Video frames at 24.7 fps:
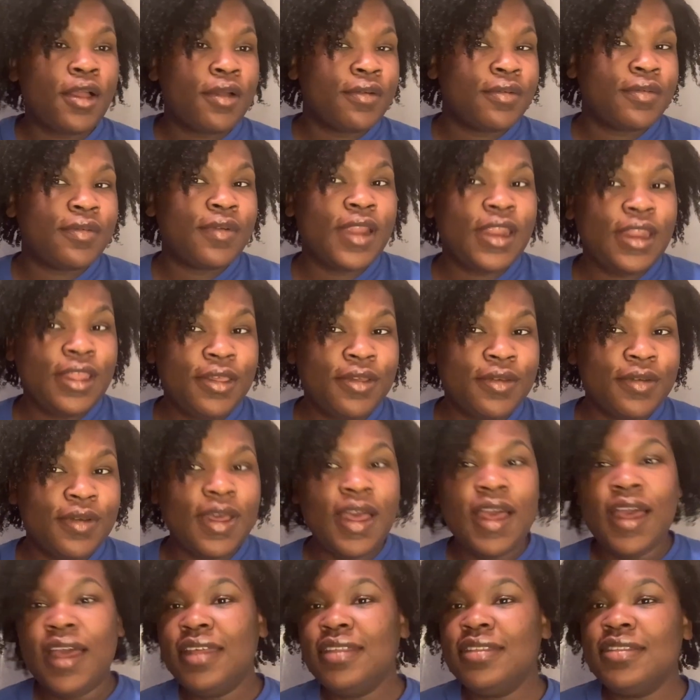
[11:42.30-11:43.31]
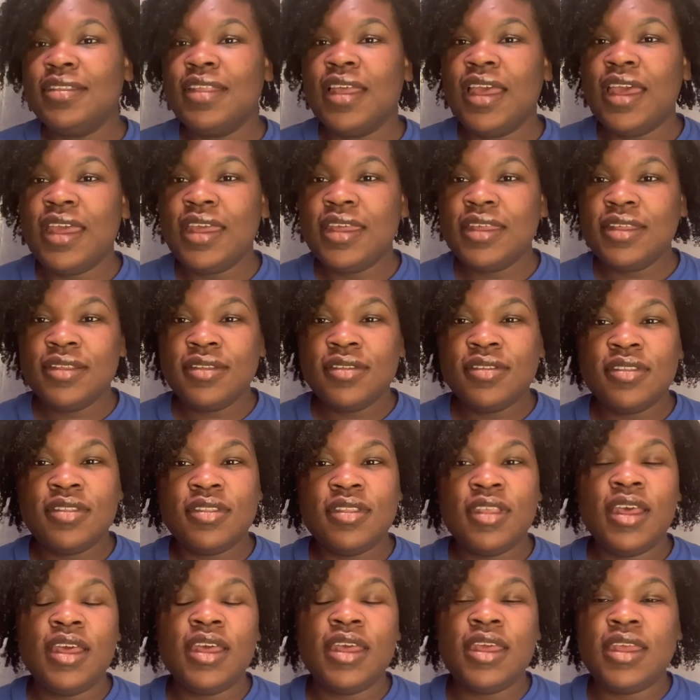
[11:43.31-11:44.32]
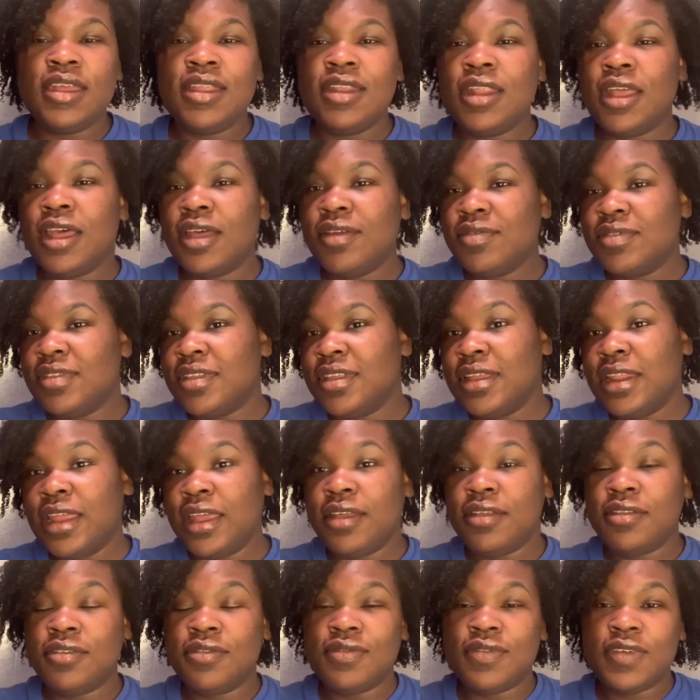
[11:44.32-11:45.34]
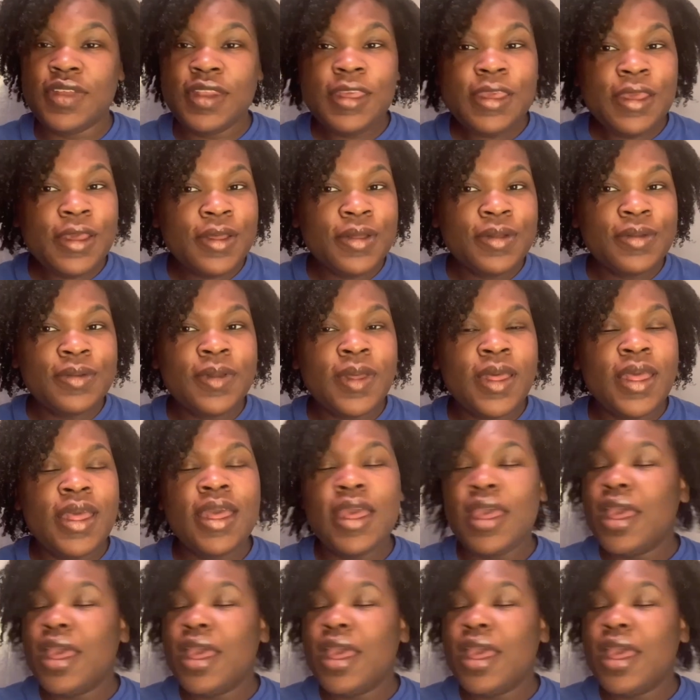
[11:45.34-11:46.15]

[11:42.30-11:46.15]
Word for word: Alrighty, you guys, that is the end of today's video.